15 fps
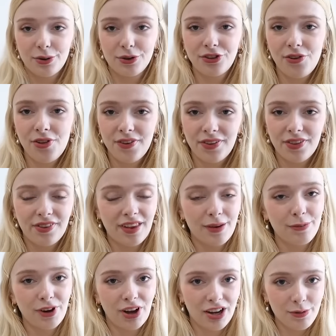will show this at the
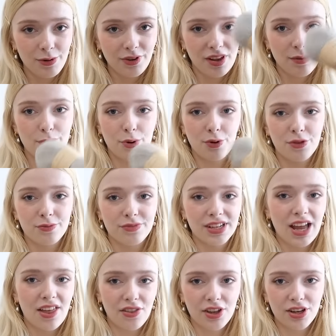same time because I bought them
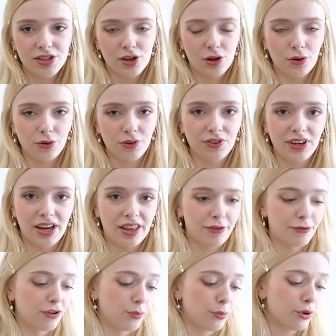together to hold together
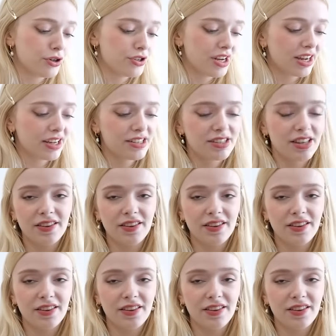for a project.